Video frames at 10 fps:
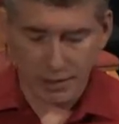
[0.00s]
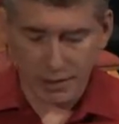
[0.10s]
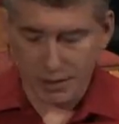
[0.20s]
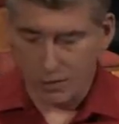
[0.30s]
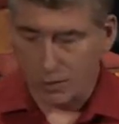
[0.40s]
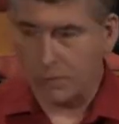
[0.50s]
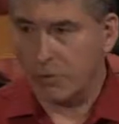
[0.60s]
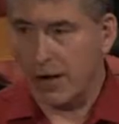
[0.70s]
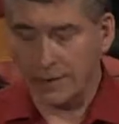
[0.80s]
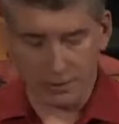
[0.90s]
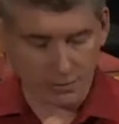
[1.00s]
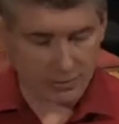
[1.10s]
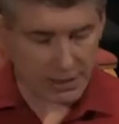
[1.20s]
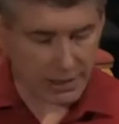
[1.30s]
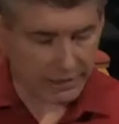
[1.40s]
on the practical
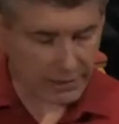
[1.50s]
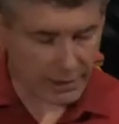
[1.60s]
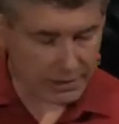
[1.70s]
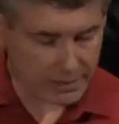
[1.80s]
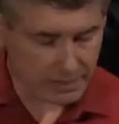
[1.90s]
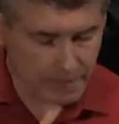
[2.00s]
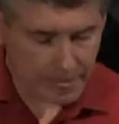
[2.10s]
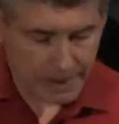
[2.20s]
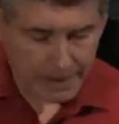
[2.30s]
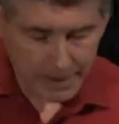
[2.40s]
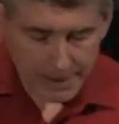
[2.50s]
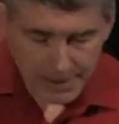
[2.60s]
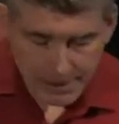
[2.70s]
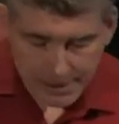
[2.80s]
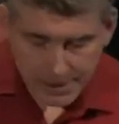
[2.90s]
side of things.
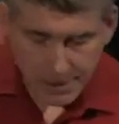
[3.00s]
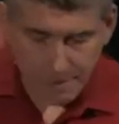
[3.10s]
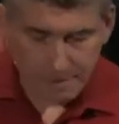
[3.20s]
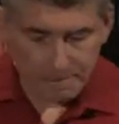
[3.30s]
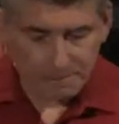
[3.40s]
So,